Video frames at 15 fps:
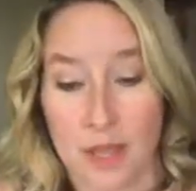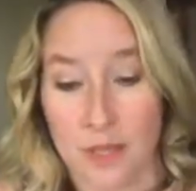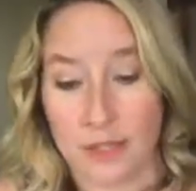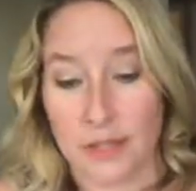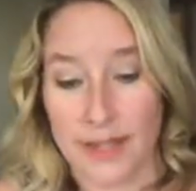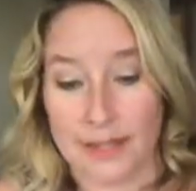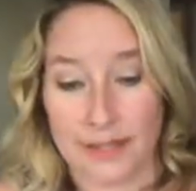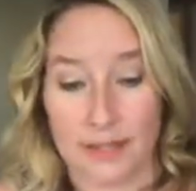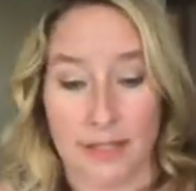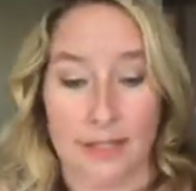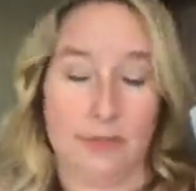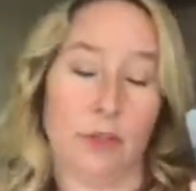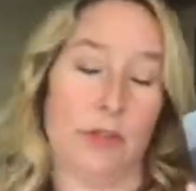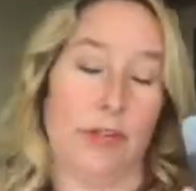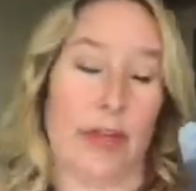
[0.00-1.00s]
So that's going to
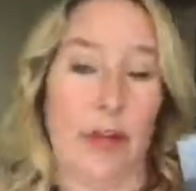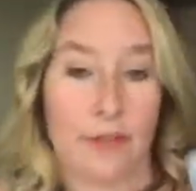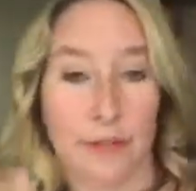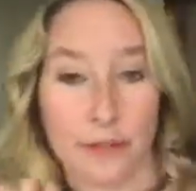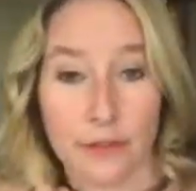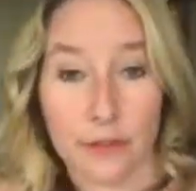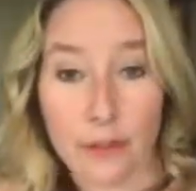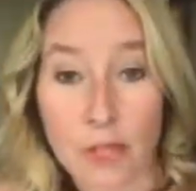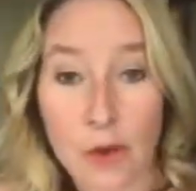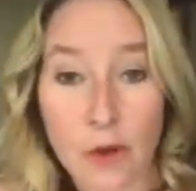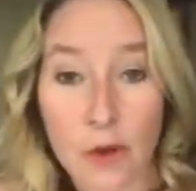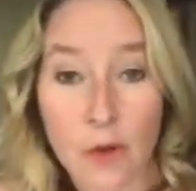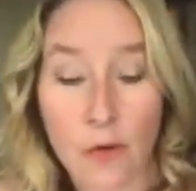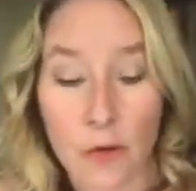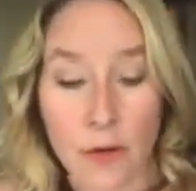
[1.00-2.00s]
give you like a healthier
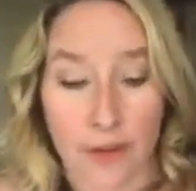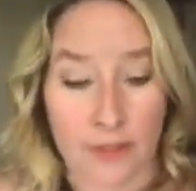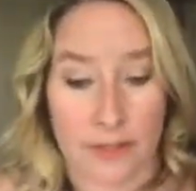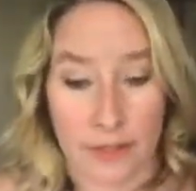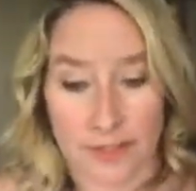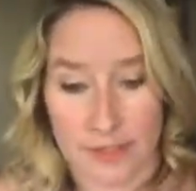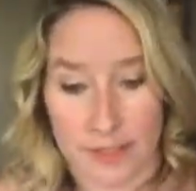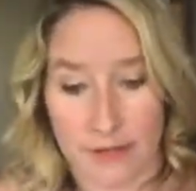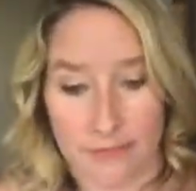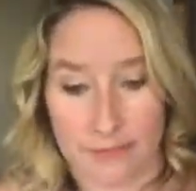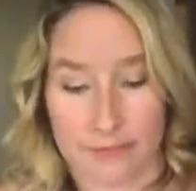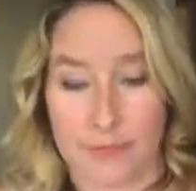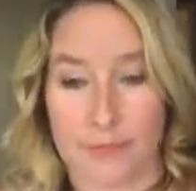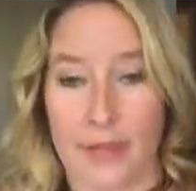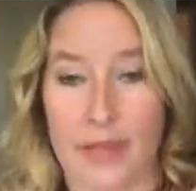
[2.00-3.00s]
glow and all that good stuff.
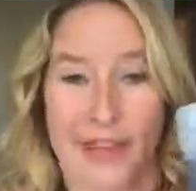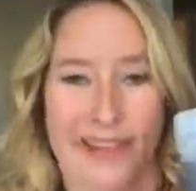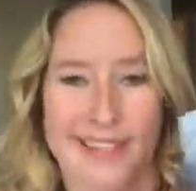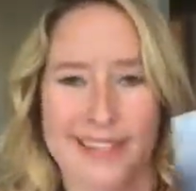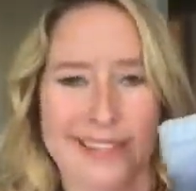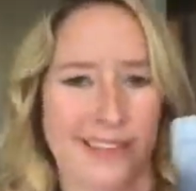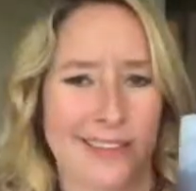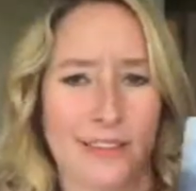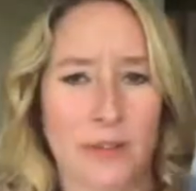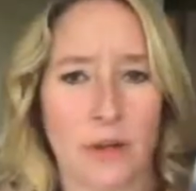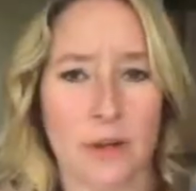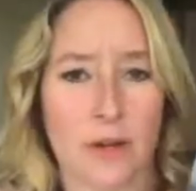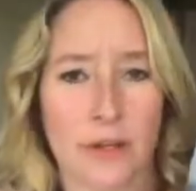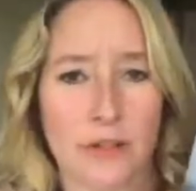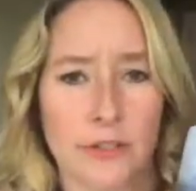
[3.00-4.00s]
And it's got like
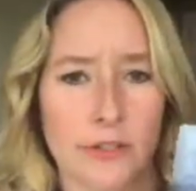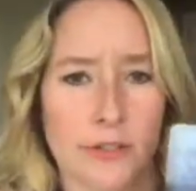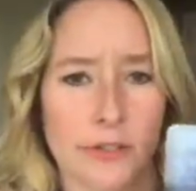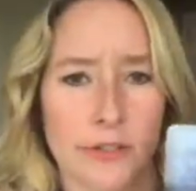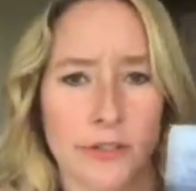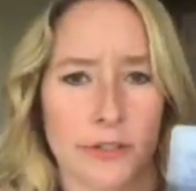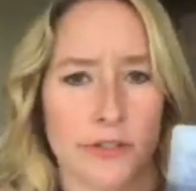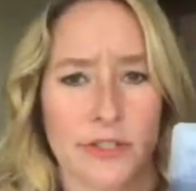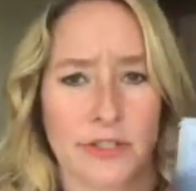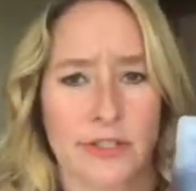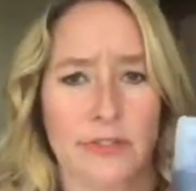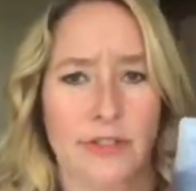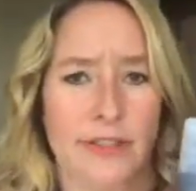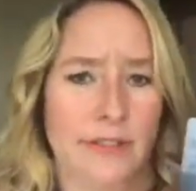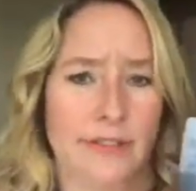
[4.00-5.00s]
no harsh
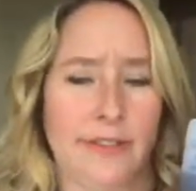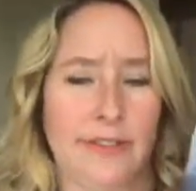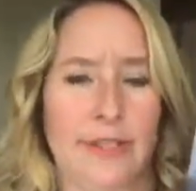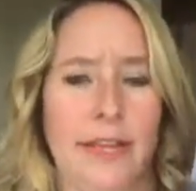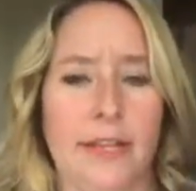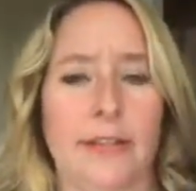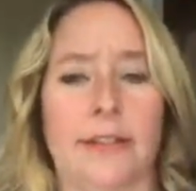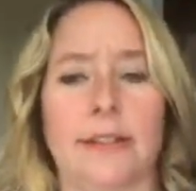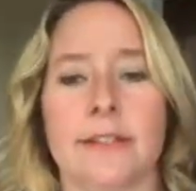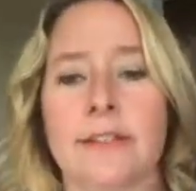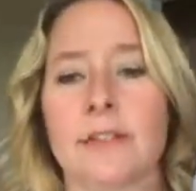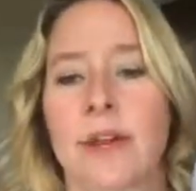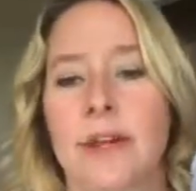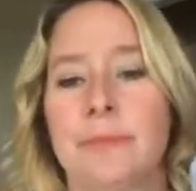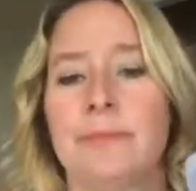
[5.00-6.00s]
detergents or anything like that in it.
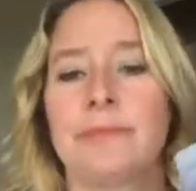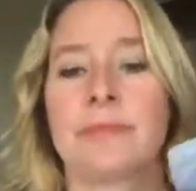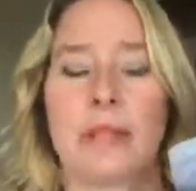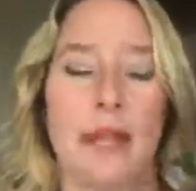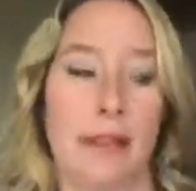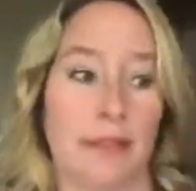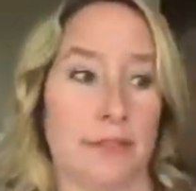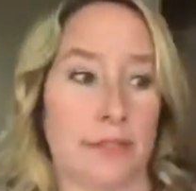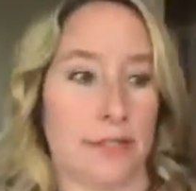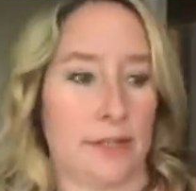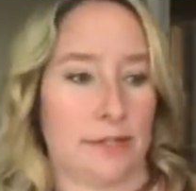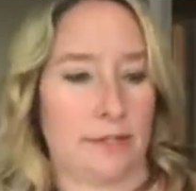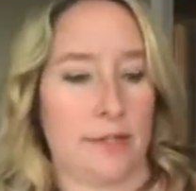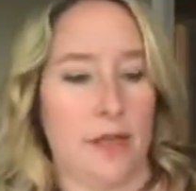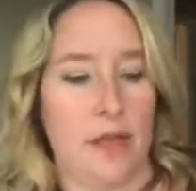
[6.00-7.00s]
It's great. I love this
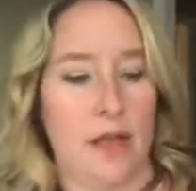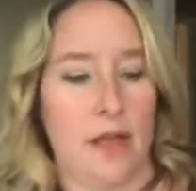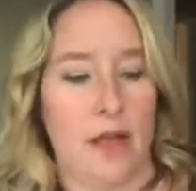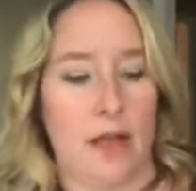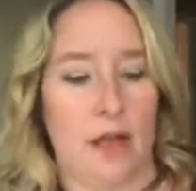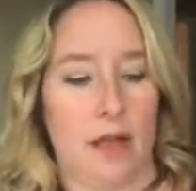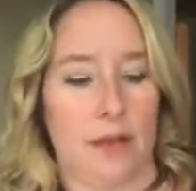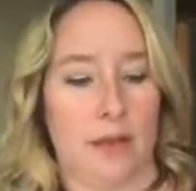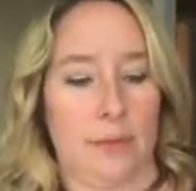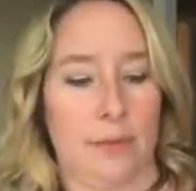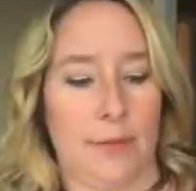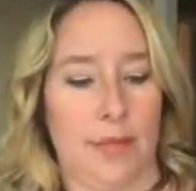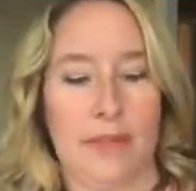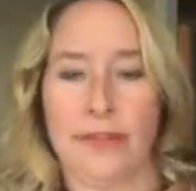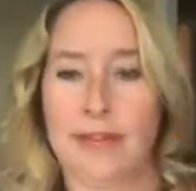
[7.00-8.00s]
stuff.
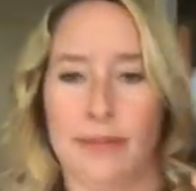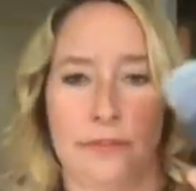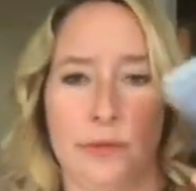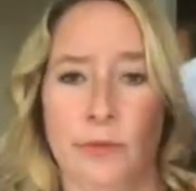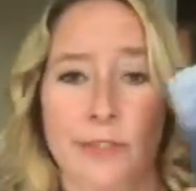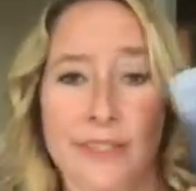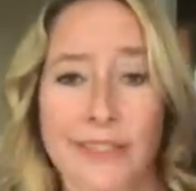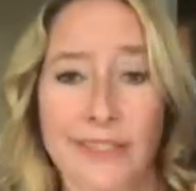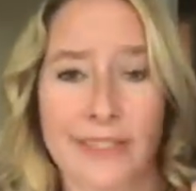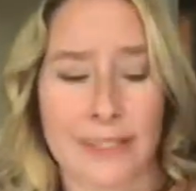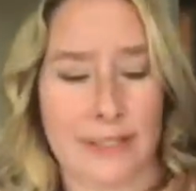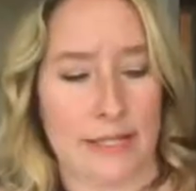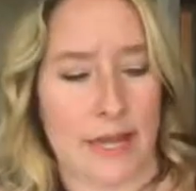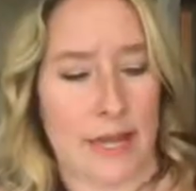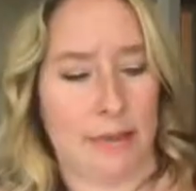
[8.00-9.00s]
And that, you only need like a
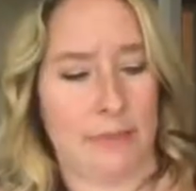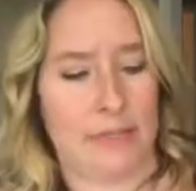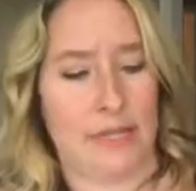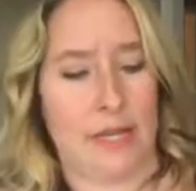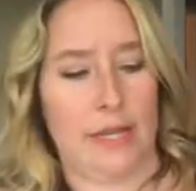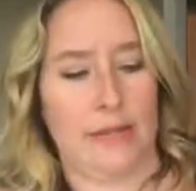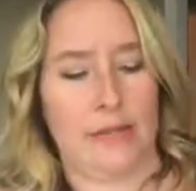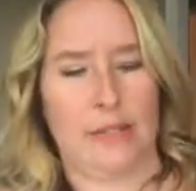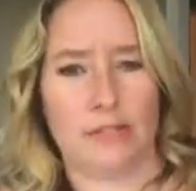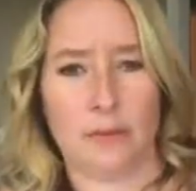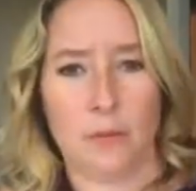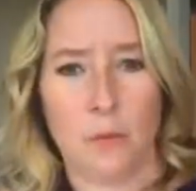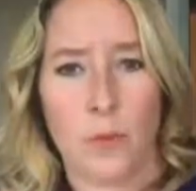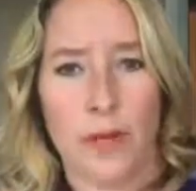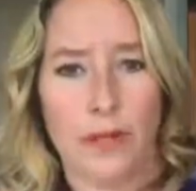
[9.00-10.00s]
dime size. It's a
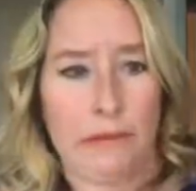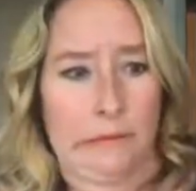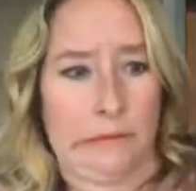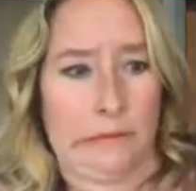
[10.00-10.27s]
little wet.